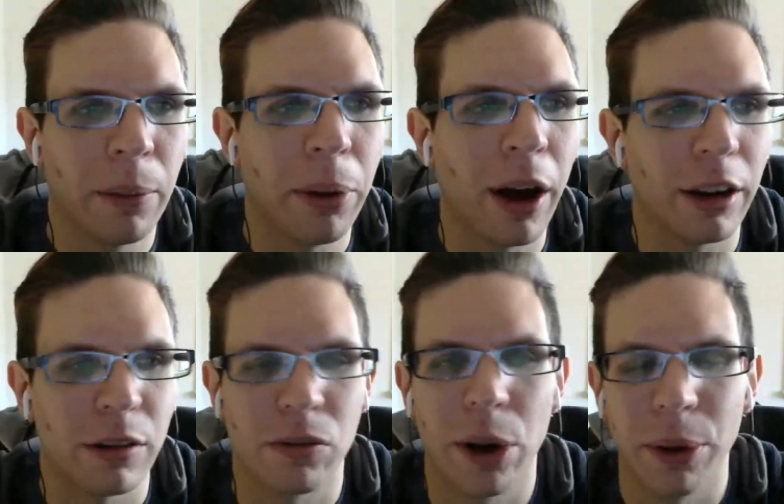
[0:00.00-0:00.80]
punk
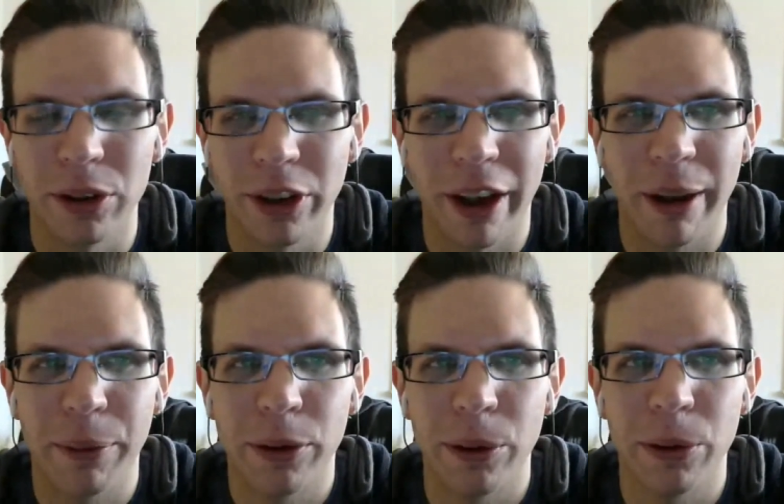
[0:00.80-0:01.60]
rebel type
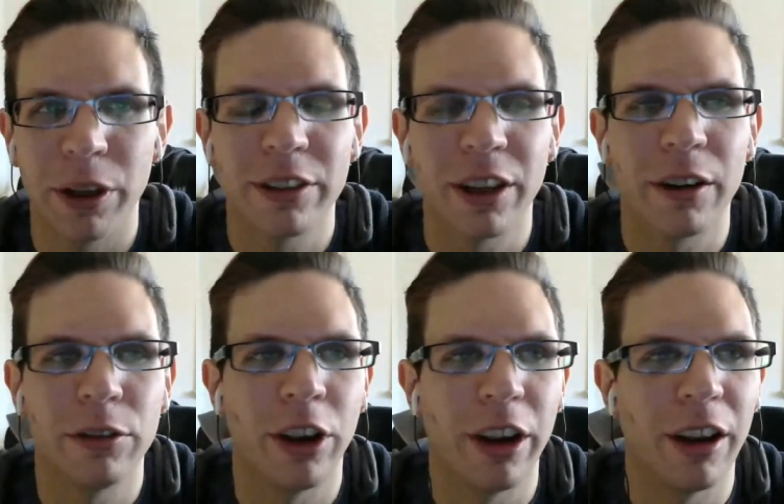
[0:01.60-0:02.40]
who gets out of
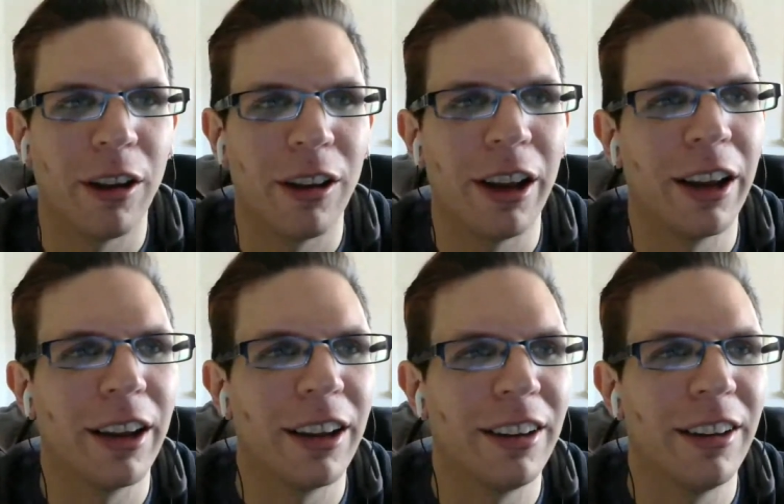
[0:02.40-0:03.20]
jail,
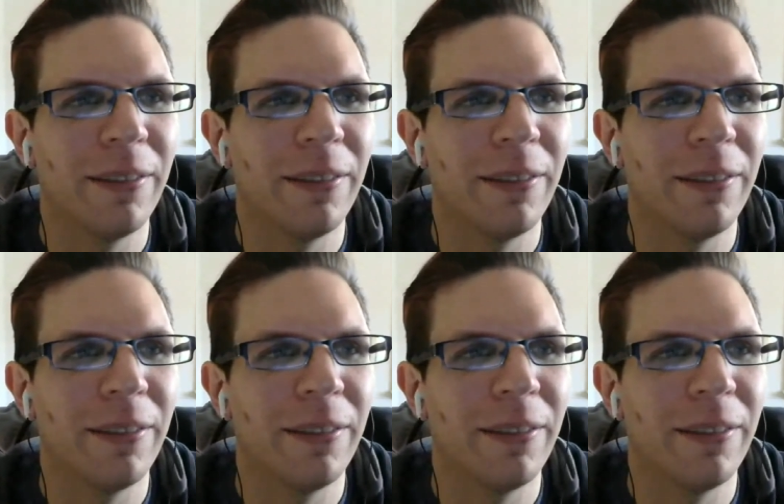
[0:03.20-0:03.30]
and